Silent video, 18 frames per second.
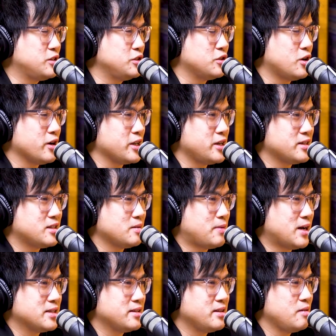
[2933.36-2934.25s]
actually jog in
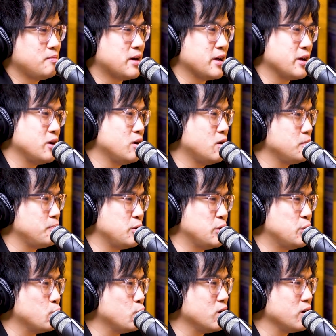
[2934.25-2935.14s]
Desert Park City, but
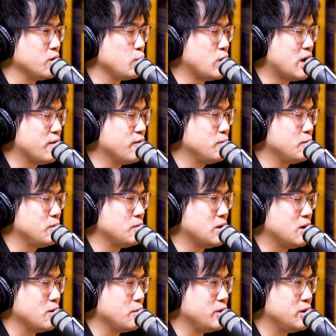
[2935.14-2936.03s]
due to work we
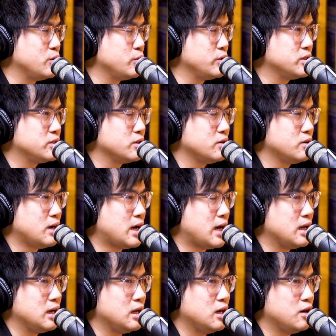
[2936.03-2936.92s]
haven't been doing so.
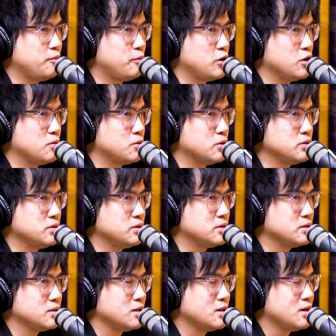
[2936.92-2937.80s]
I love Pure
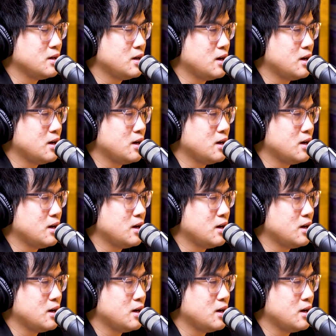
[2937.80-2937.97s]
Boost.